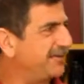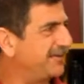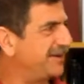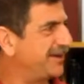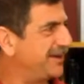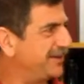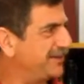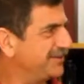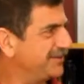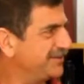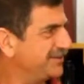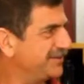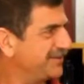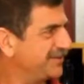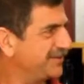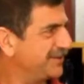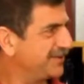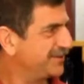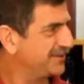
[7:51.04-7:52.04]

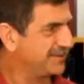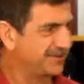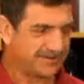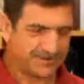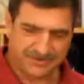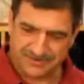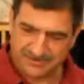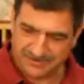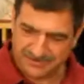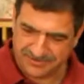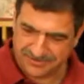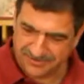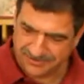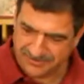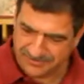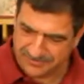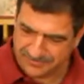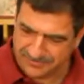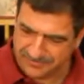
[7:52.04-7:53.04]

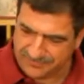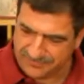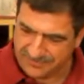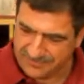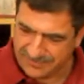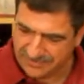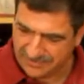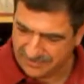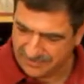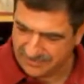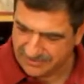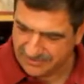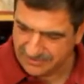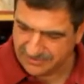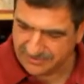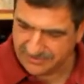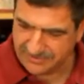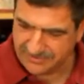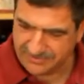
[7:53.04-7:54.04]

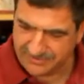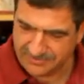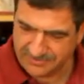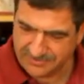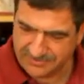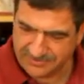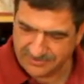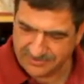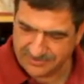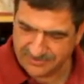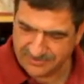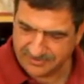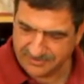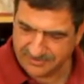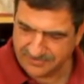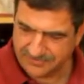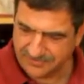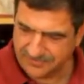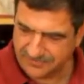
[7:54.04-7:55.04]

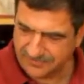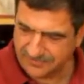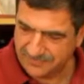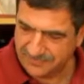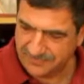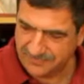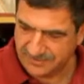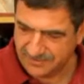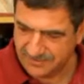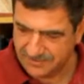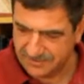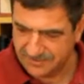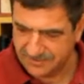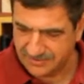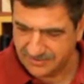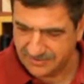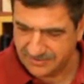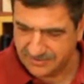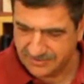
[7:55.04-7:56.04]

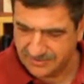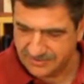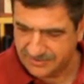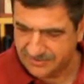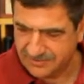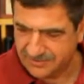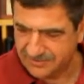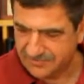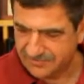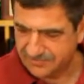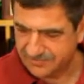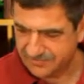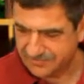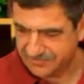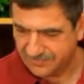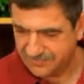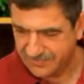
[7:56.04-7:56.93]
(not speaking)